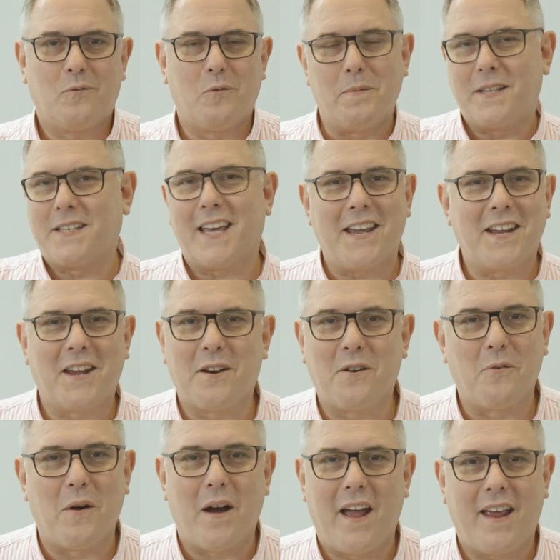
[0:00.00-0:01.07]
will be taken
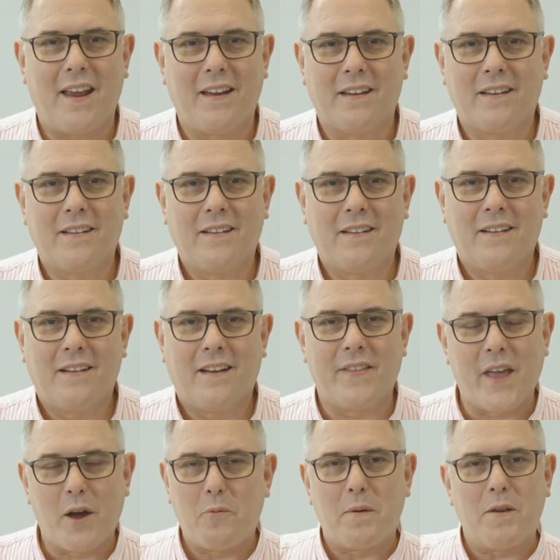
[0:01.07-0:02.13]
away,
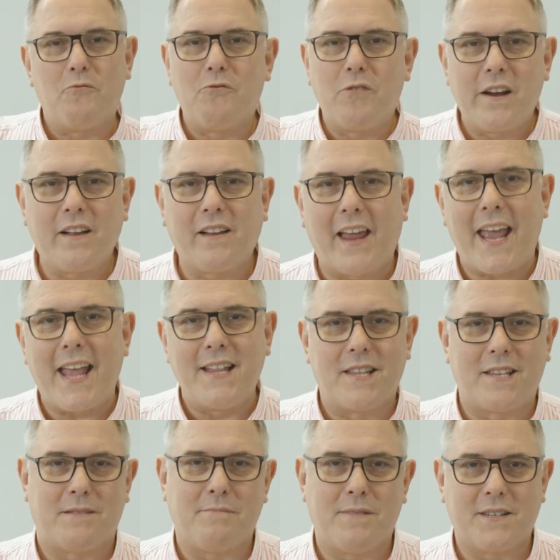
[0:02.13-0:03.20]
and there will be real
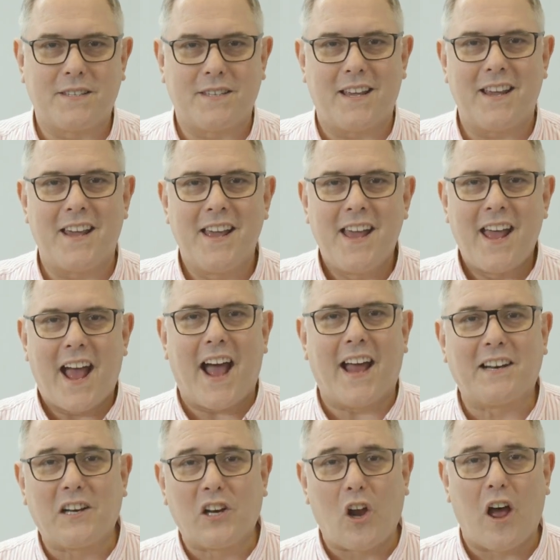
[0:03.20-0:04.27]
intimacy
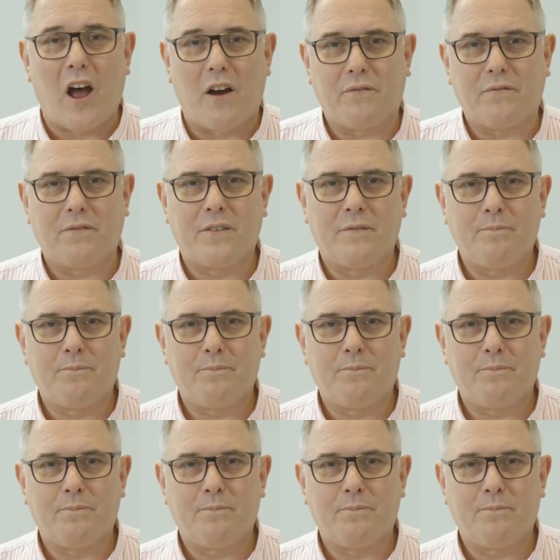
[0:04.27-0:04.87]
and love.